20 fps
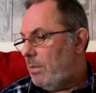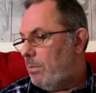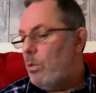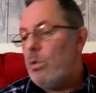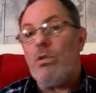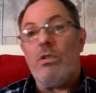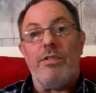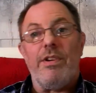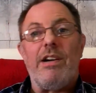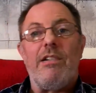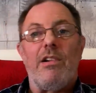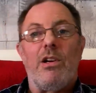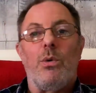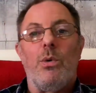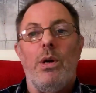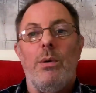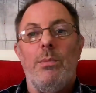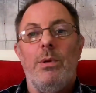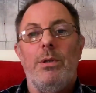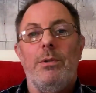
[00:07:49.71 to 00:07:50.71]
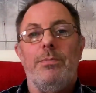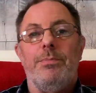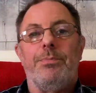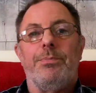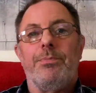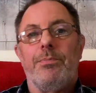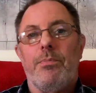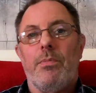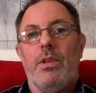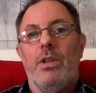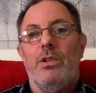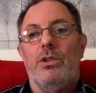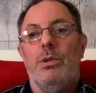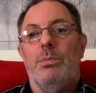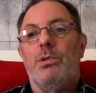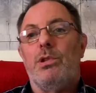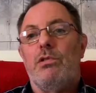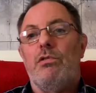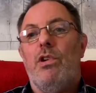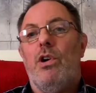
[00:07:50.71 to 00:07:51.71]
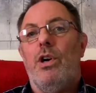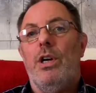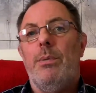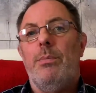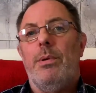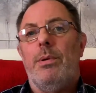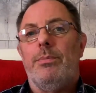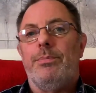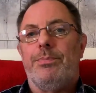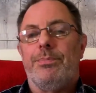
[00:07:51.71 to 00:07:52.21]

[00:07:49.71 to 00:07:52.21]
more of our equipment, subscribe.